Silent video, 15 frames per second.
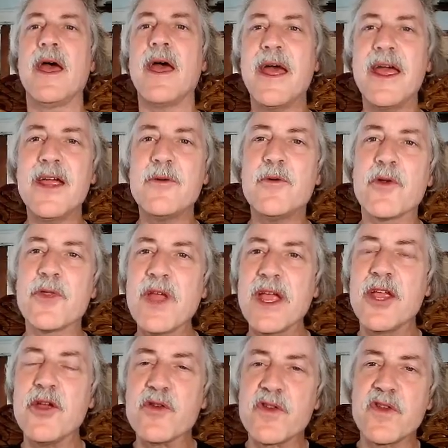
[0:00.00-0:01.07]
Hey, well,
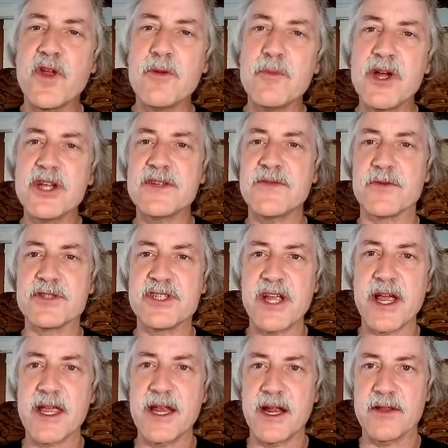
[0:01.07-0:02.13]
thank you so much for
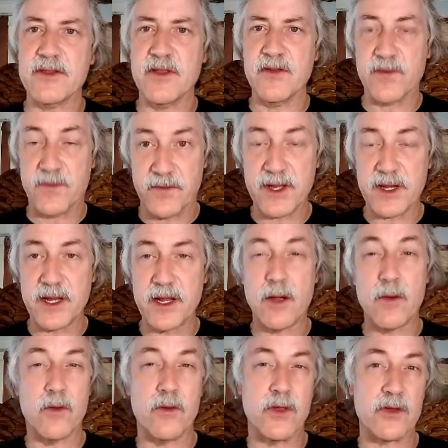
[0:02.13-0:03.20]
checking out this
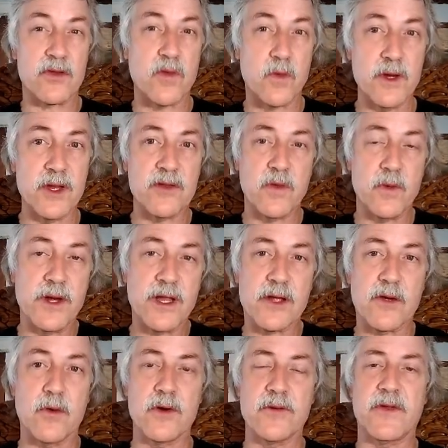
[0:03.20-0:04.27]
video on the 2020
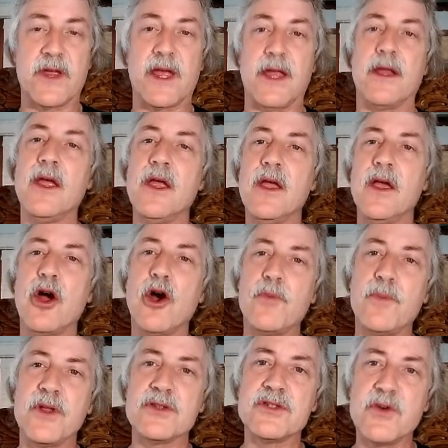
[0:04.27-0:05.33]
Corvette.
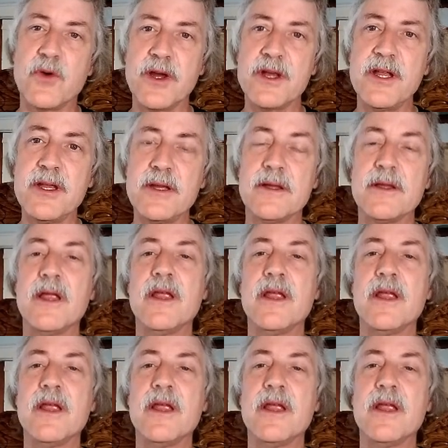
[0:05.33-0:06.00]
Hope you enjoyed it.